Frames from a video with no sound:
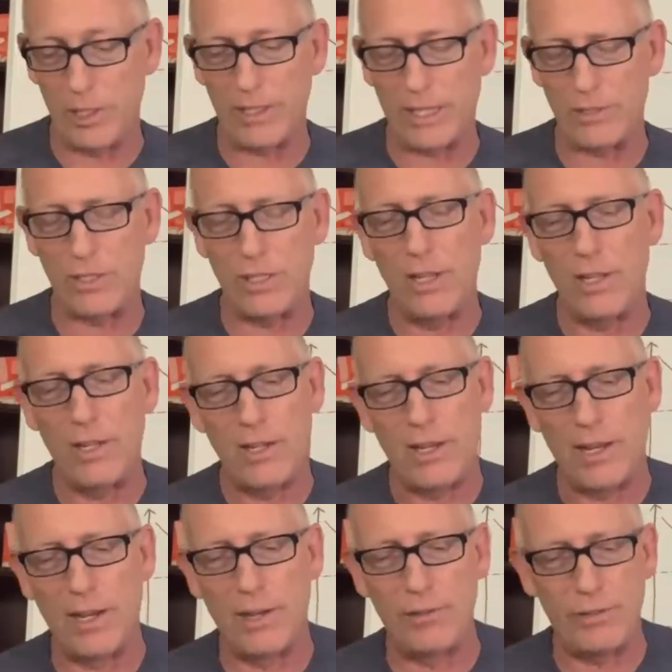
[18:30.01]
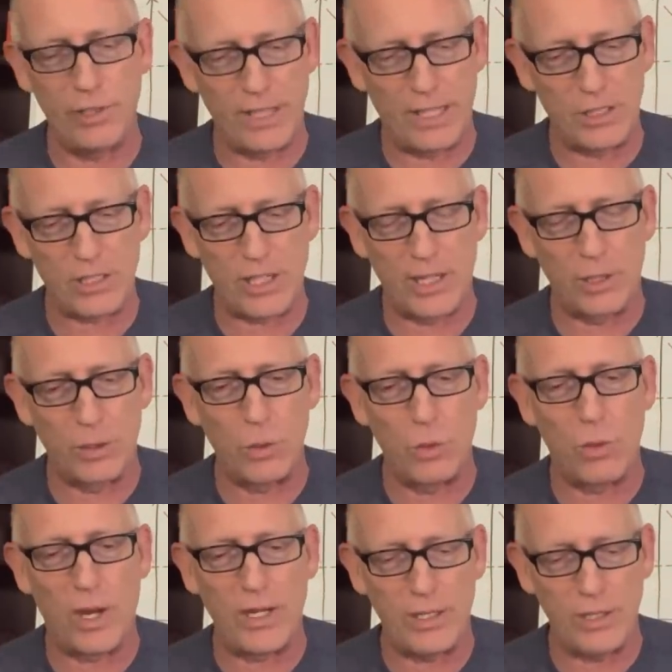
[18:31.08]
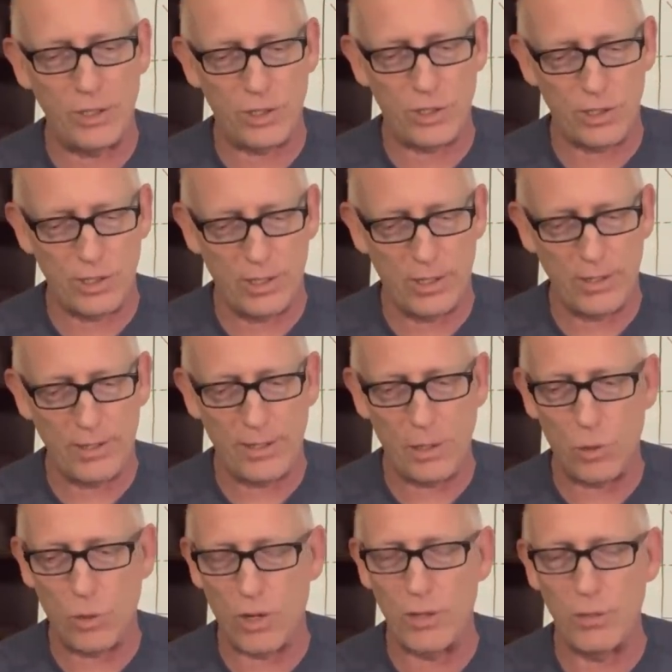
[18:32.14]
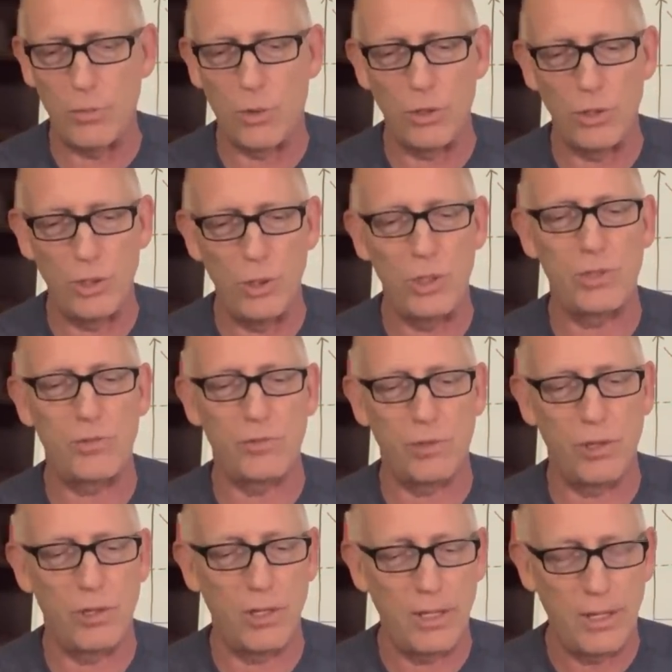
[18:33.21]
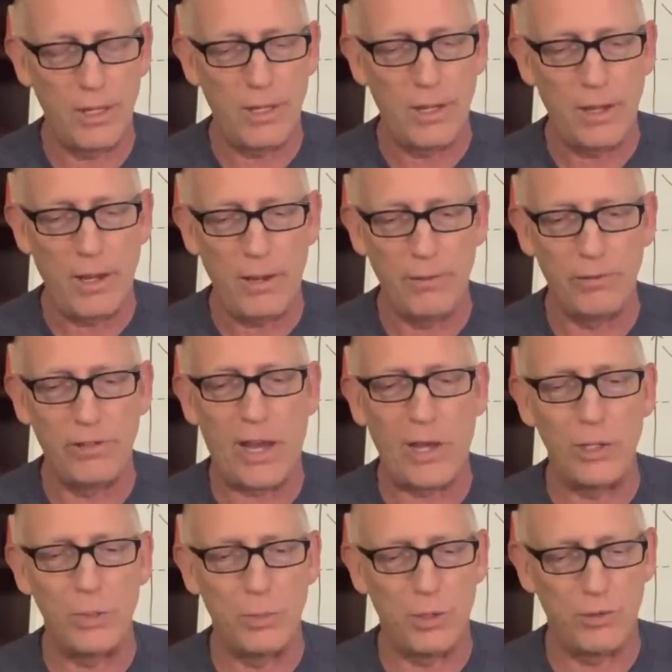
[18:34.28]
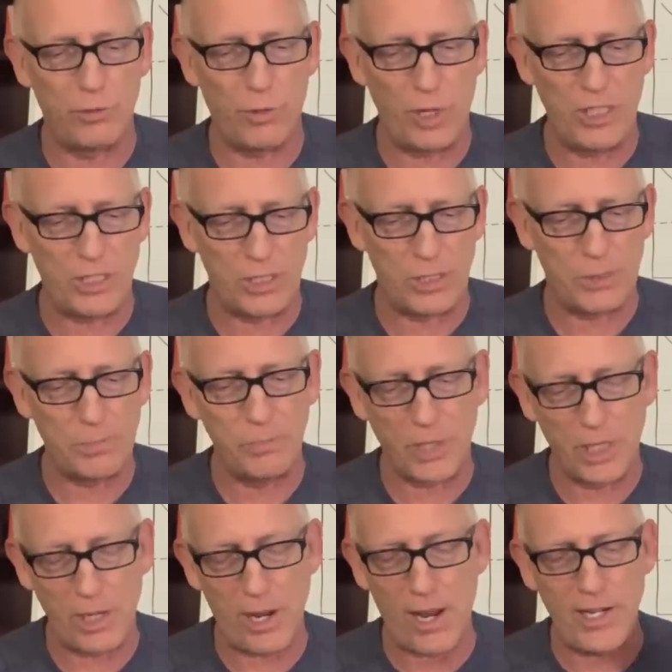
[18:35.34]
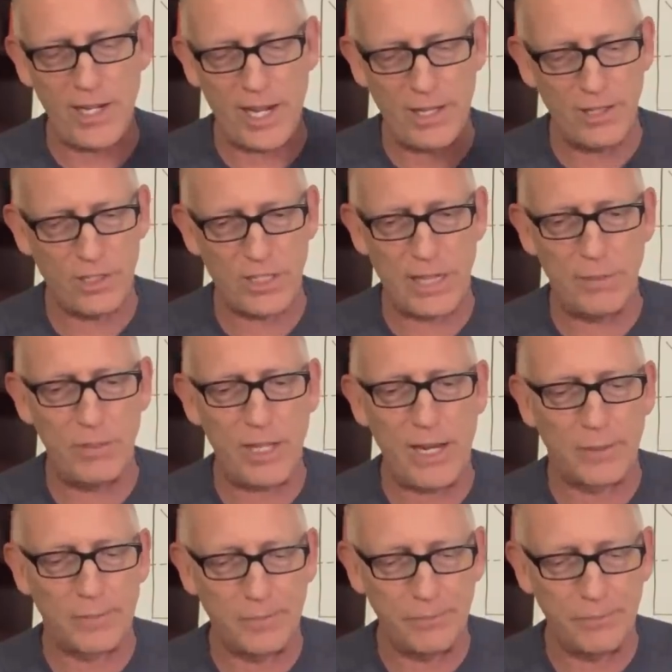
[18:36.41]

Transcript: That's, and I feel that's like why he's, you know, one of the more useful, valuable voices. Kanye, the same thing.